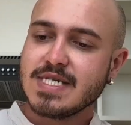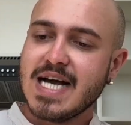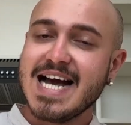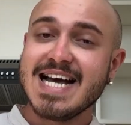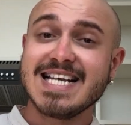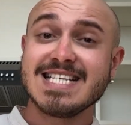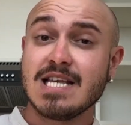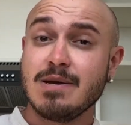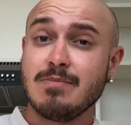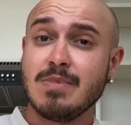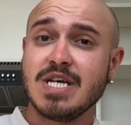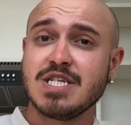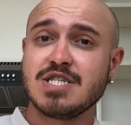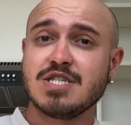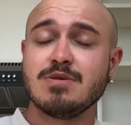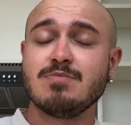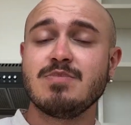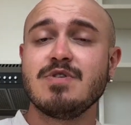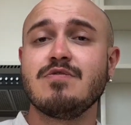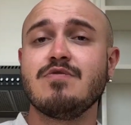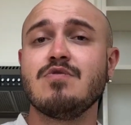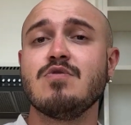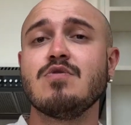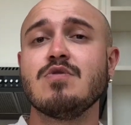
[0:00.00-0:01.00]
As I mentioned
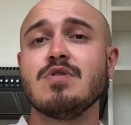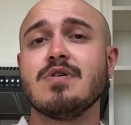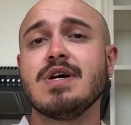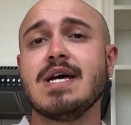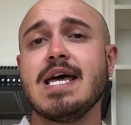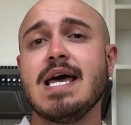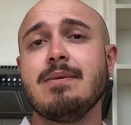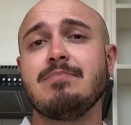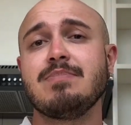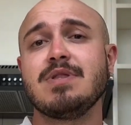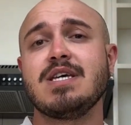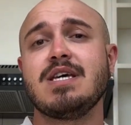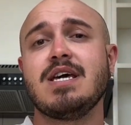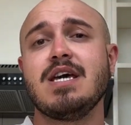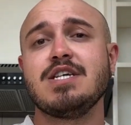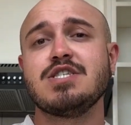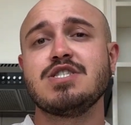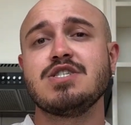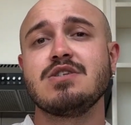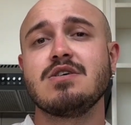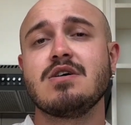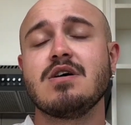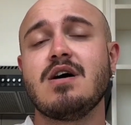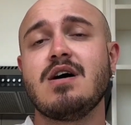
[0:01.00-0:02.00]
before,
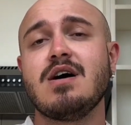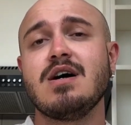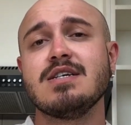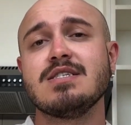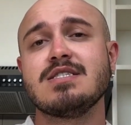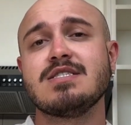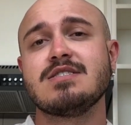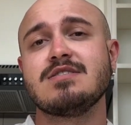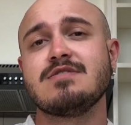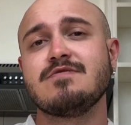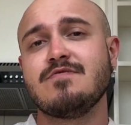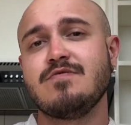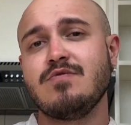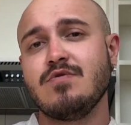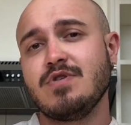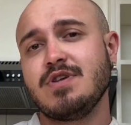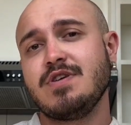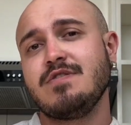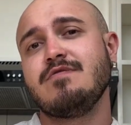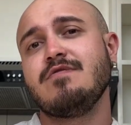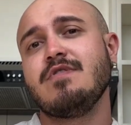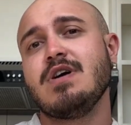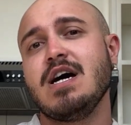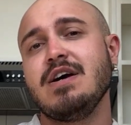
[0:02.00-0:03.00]
application costs
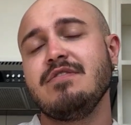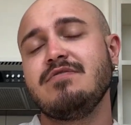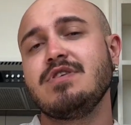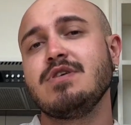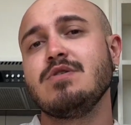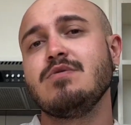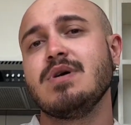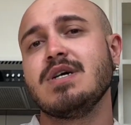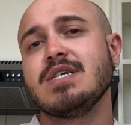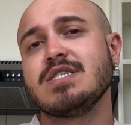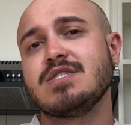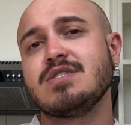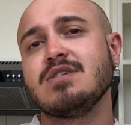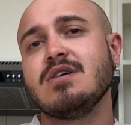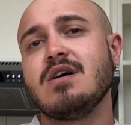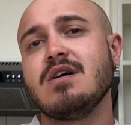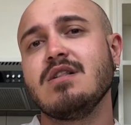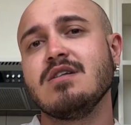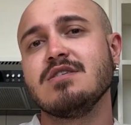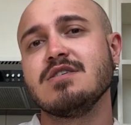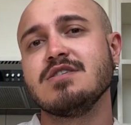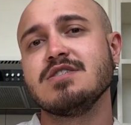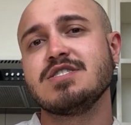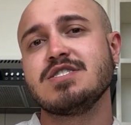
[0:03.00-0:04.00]

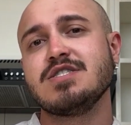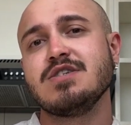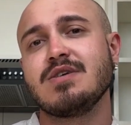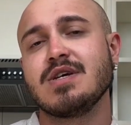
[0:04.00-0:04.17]
$45.